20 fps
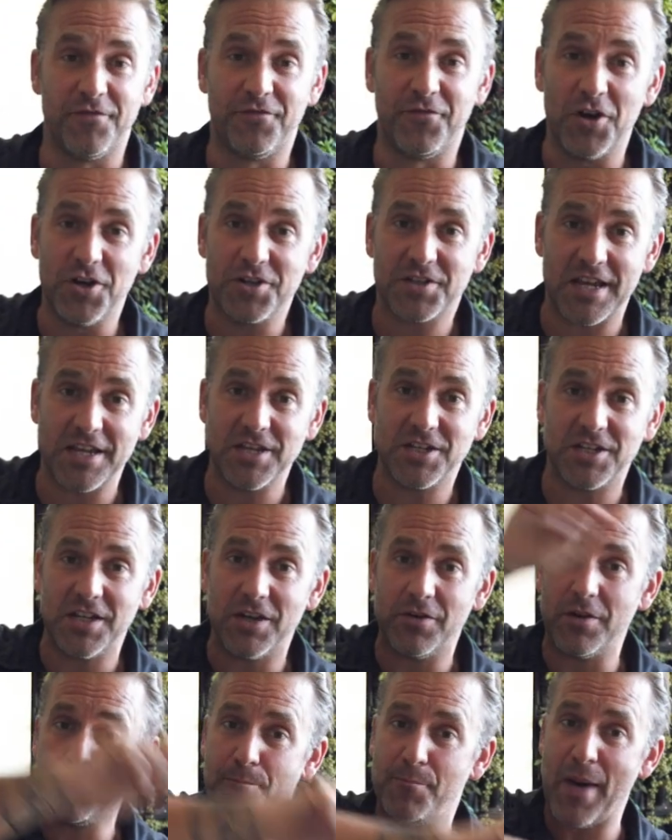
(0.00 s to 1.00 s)
Reverse
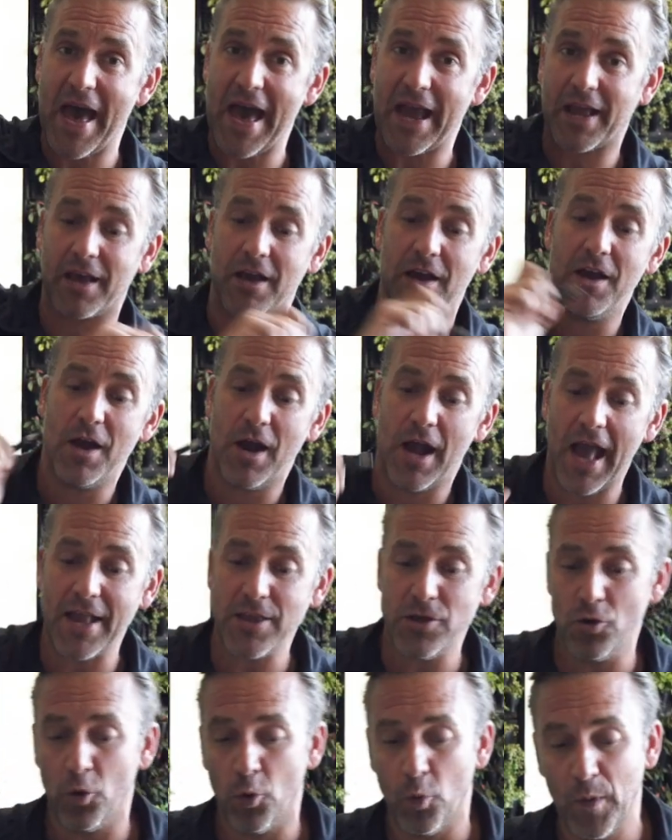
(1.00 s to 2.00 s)
engineer it back
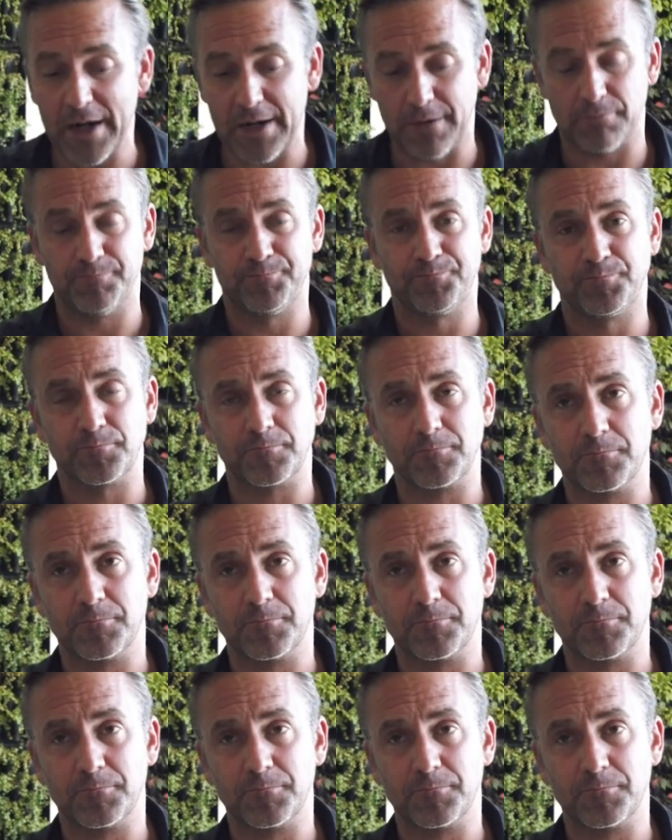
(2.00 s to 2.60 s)
and you'll win.